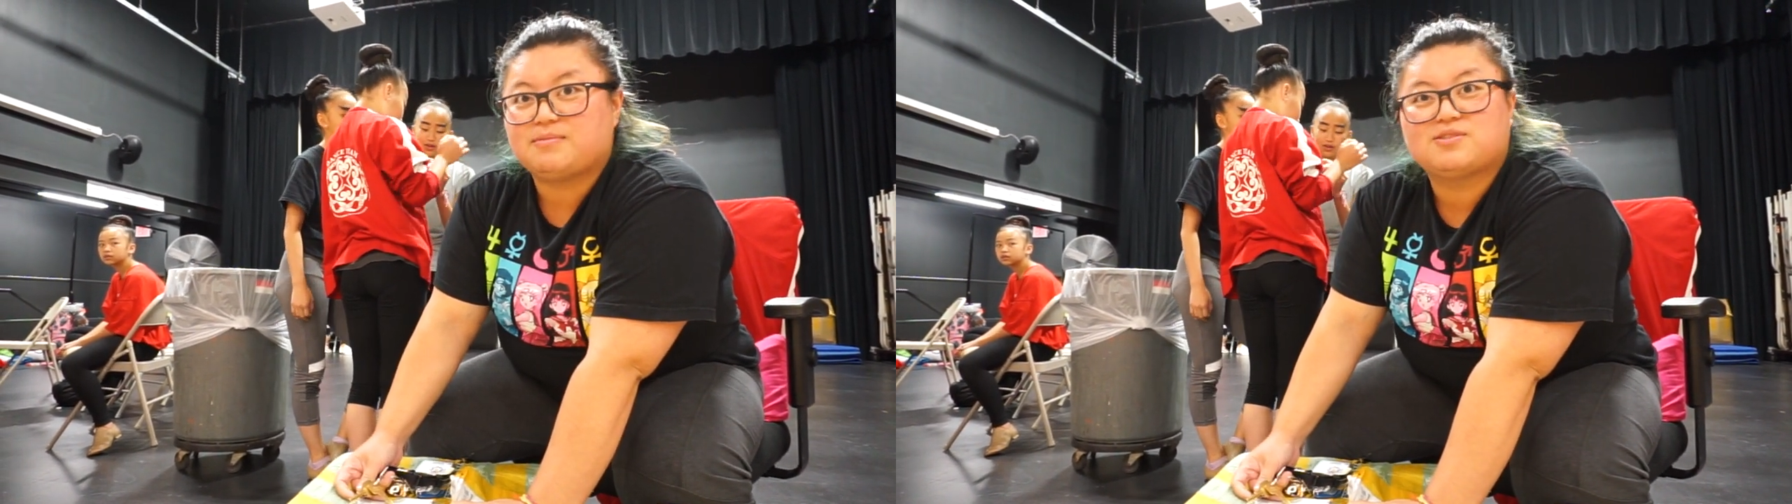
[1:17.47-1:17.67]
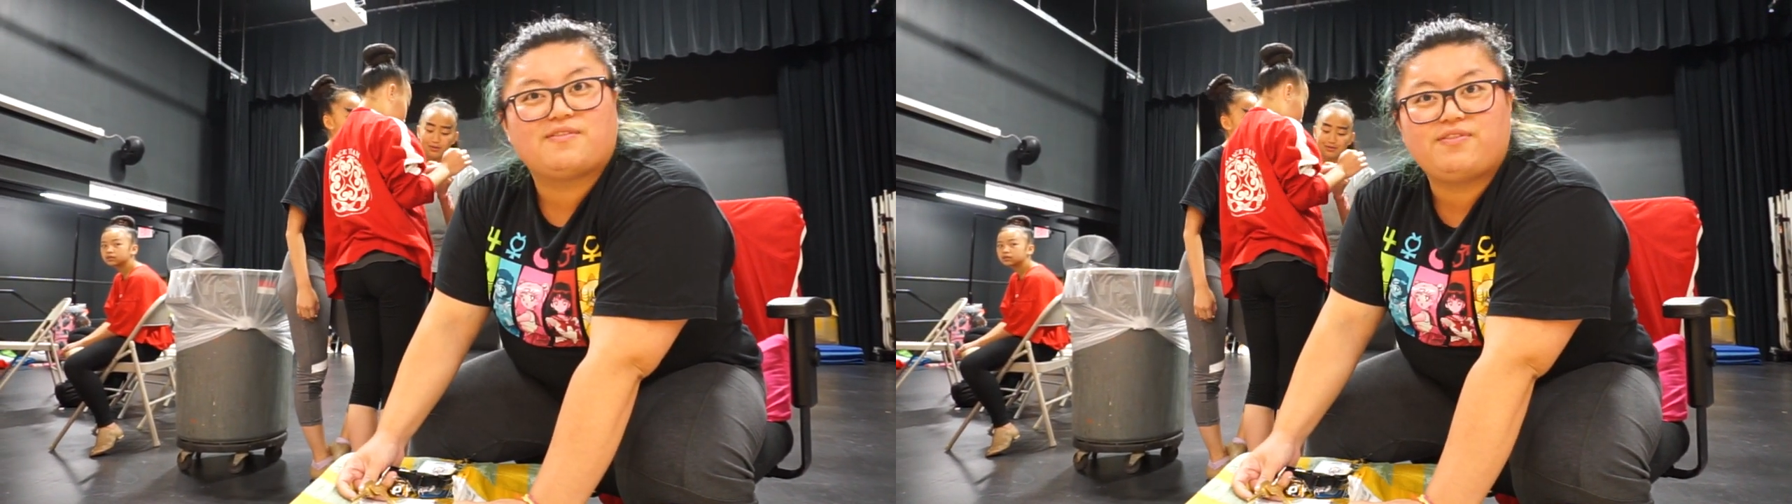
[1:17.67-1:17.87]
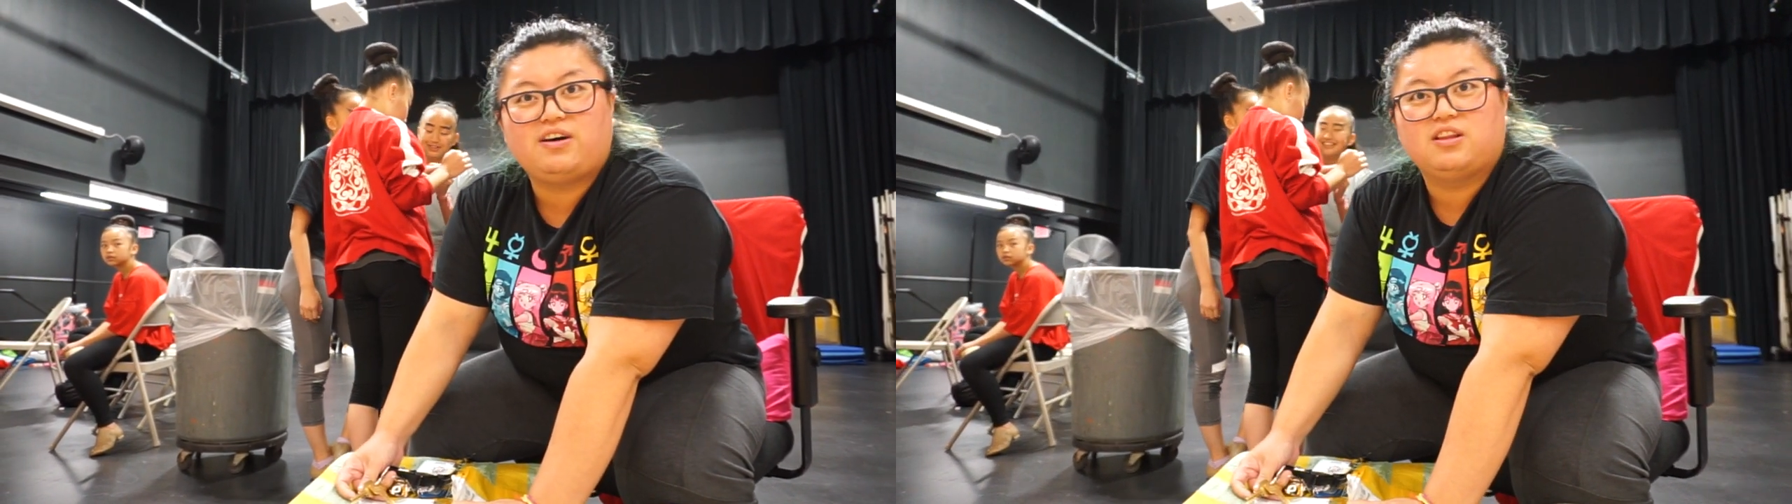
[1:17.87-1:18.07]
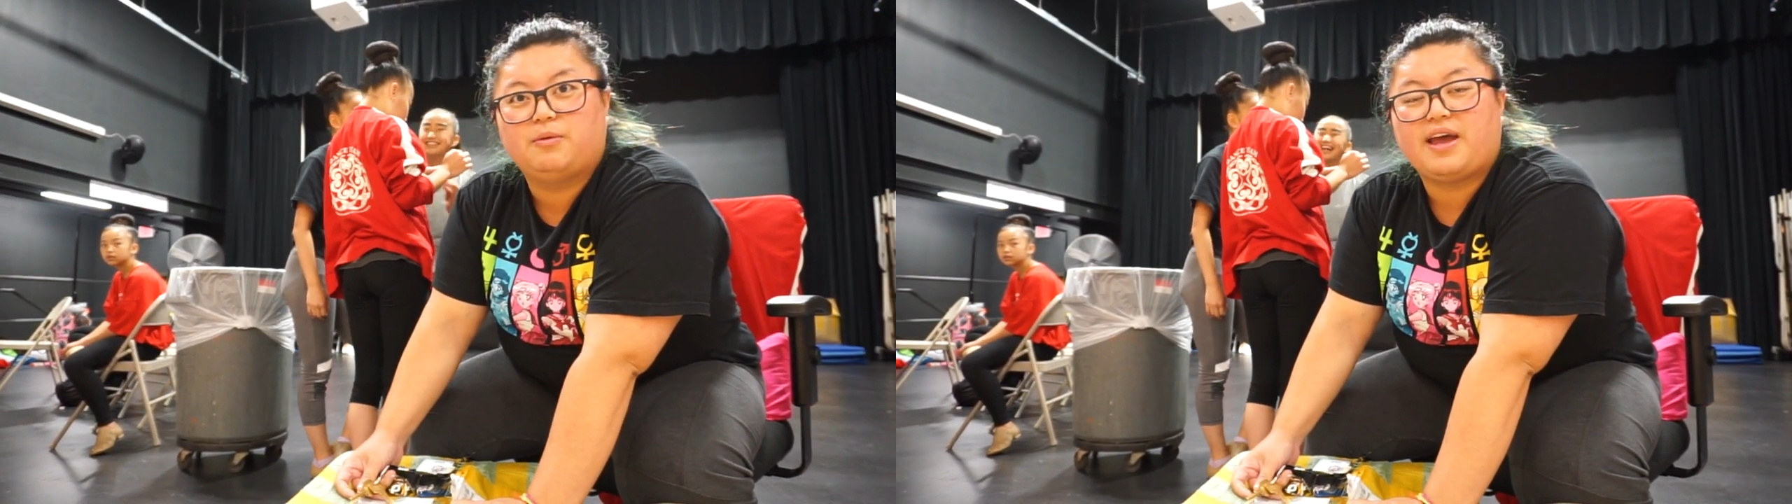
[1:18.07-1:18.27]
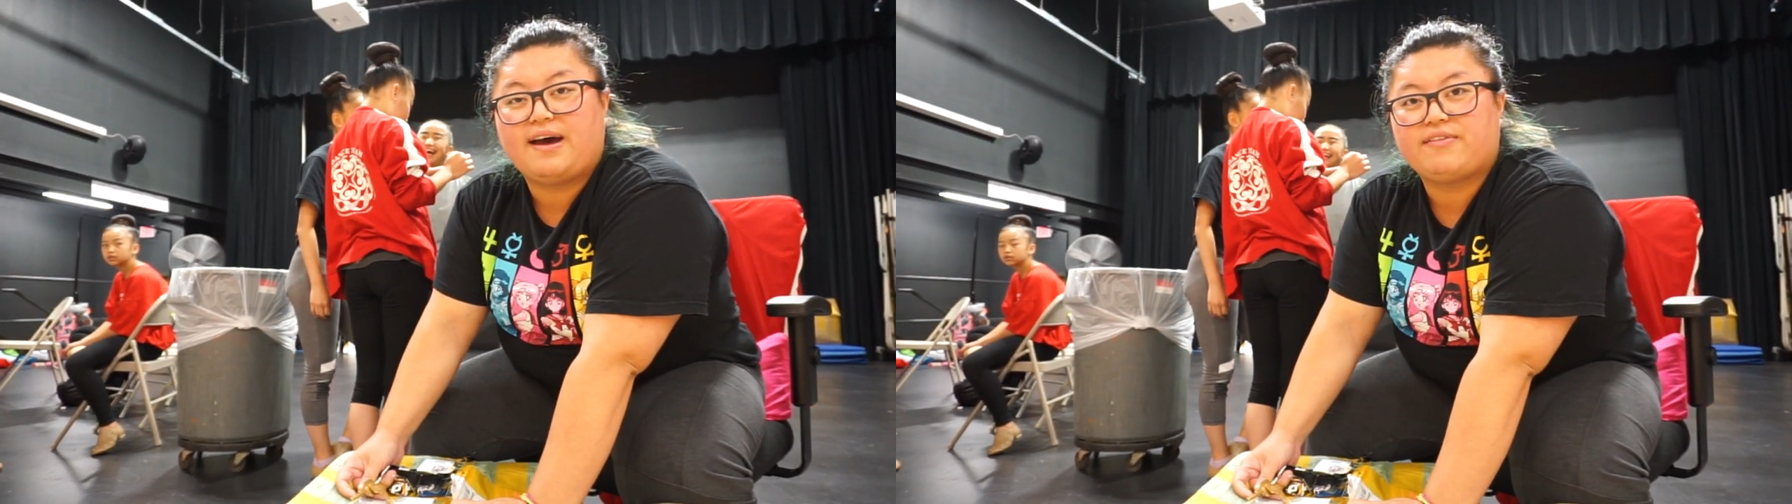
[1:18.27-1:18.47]
so it felt a
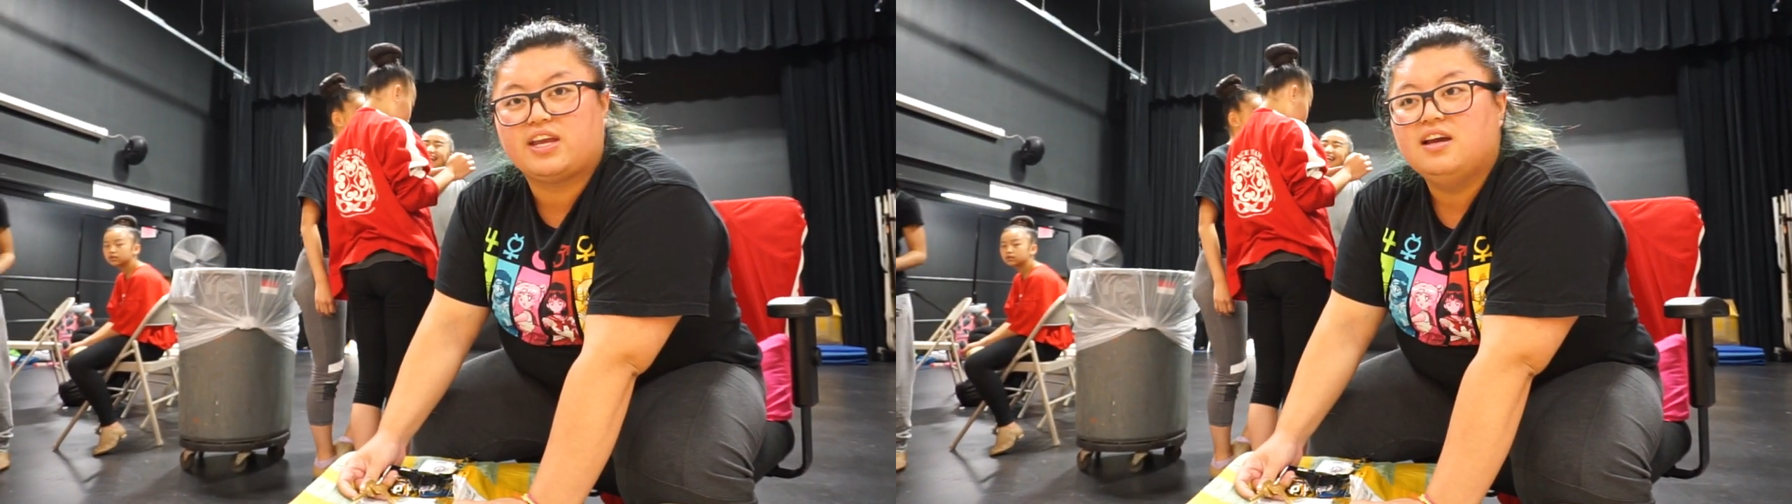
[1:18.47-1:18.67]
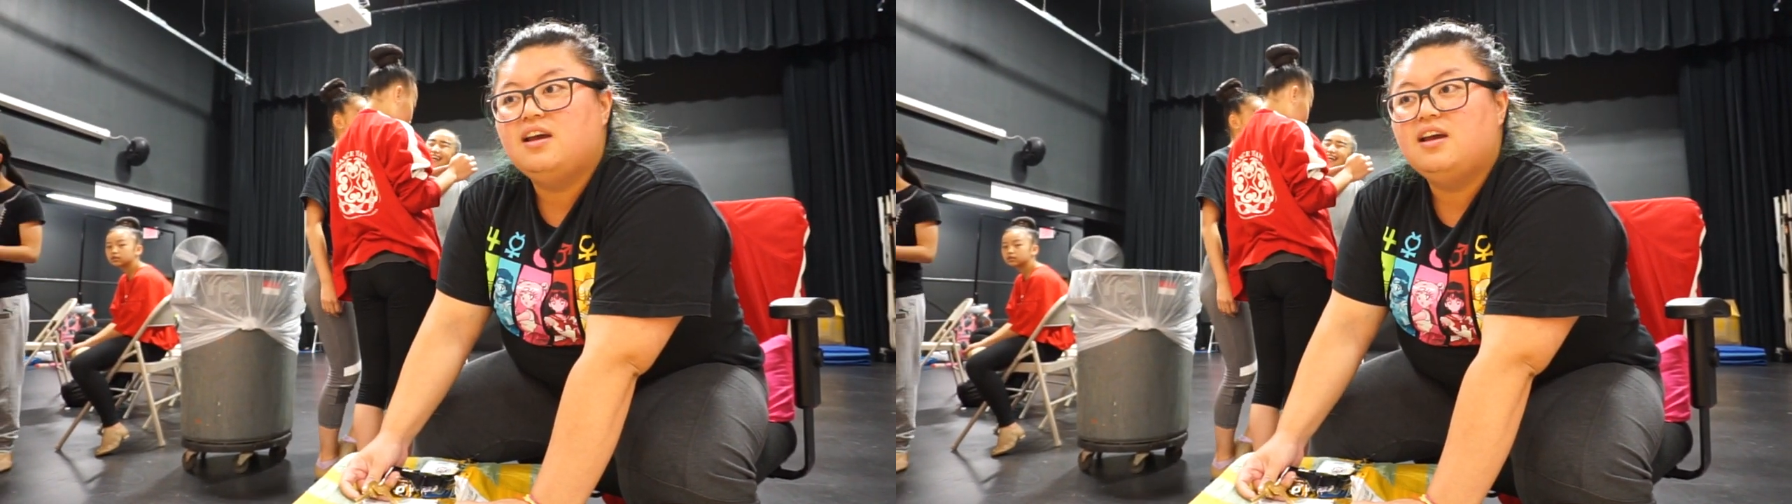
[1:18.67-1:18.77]
little bit heavy.